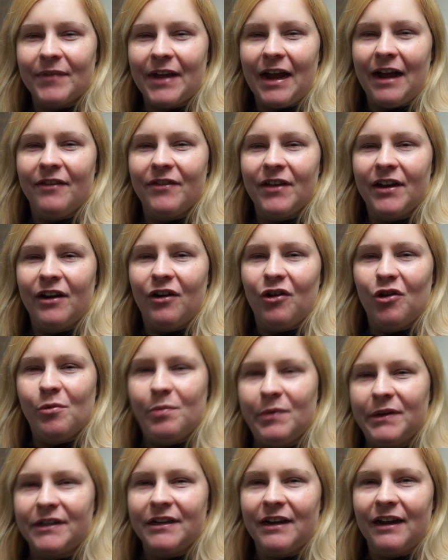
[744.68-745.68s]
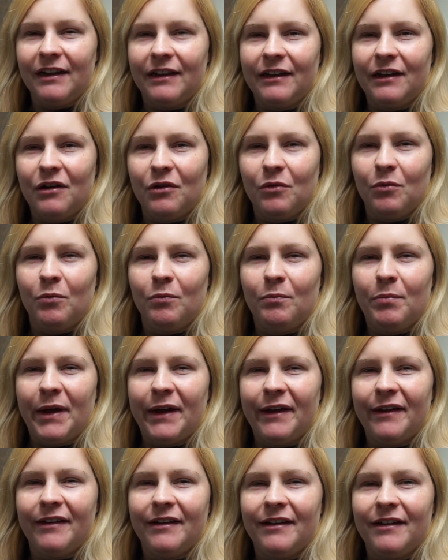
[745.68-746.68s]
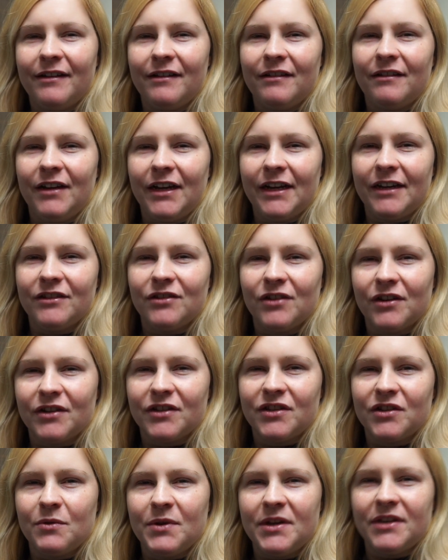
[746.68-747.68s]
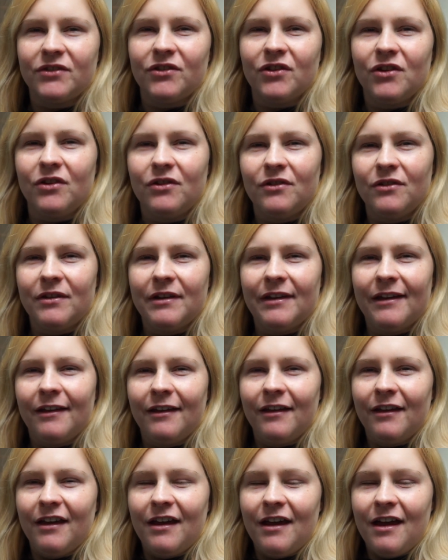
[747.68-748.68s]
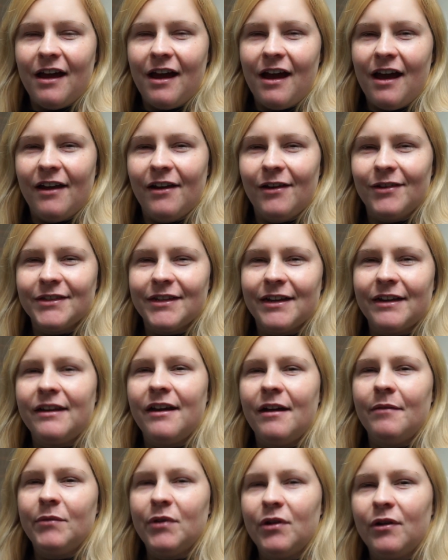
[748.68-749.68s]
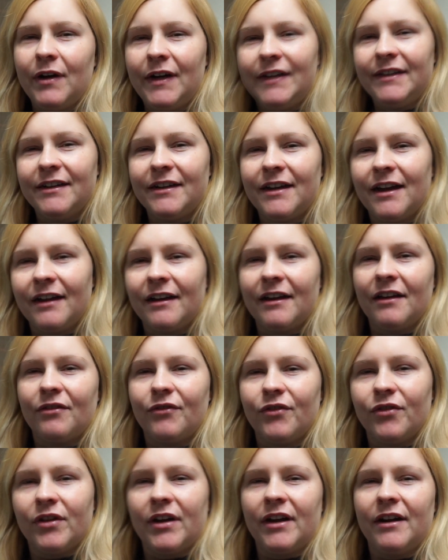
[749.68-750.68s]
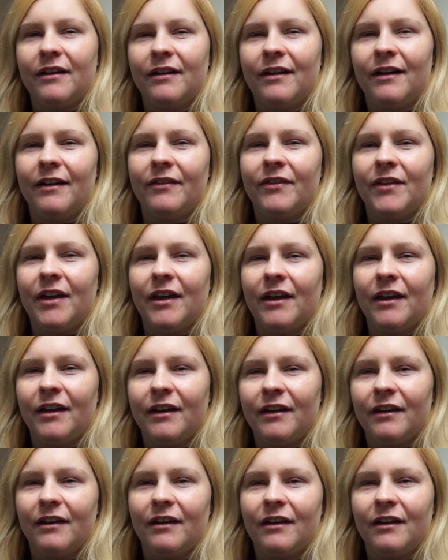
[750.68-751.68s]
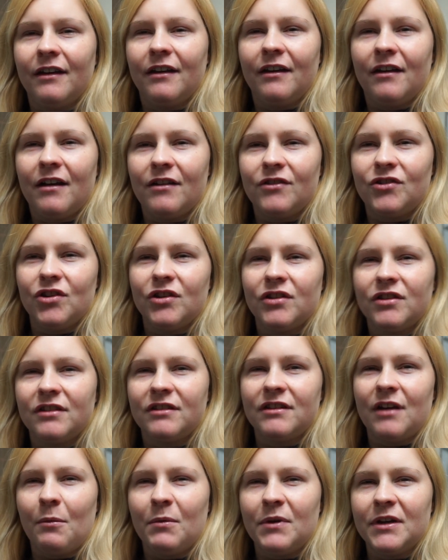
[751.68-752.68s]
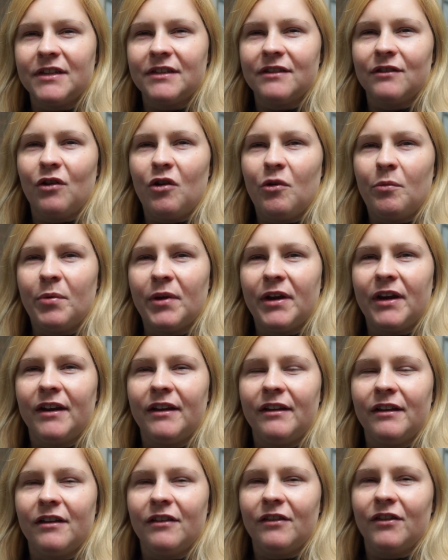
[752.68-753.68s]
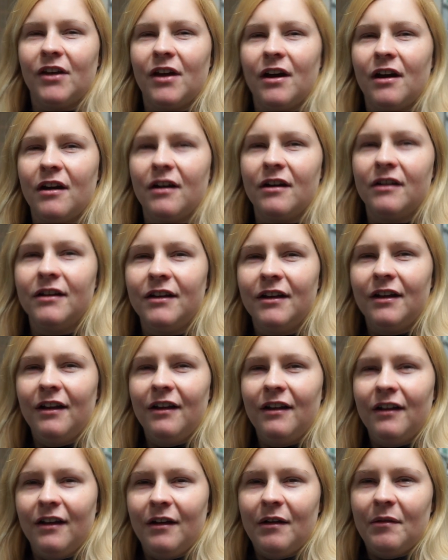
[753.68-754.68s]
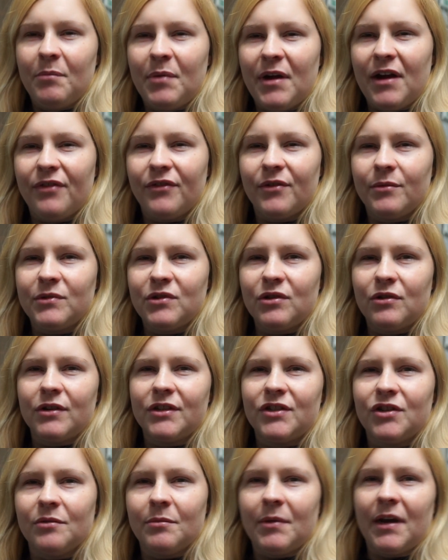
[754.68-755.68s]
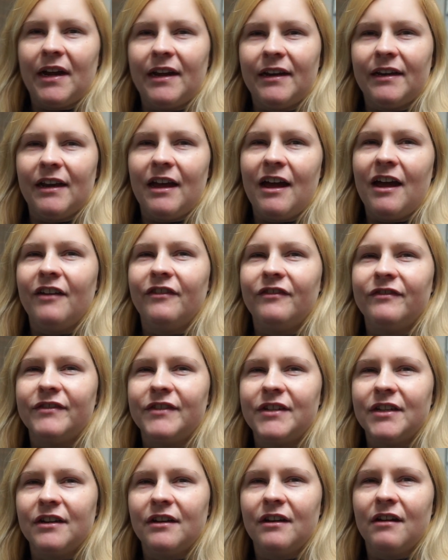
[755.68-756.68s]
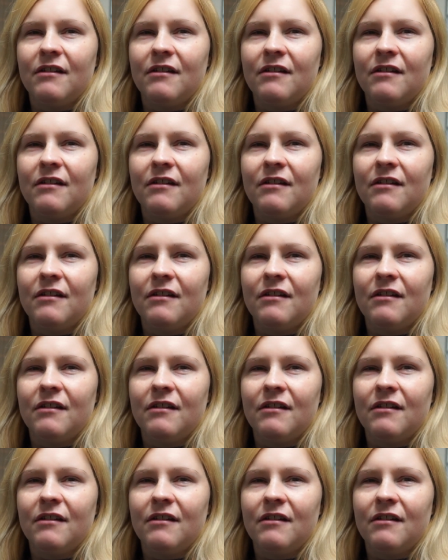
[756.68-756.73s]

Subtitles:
And then I opened it a little bit, like, so I could squeeze through, and I was like, yep, no, Ida can't get through that. And then, just as I was opening the bathroom door to my left,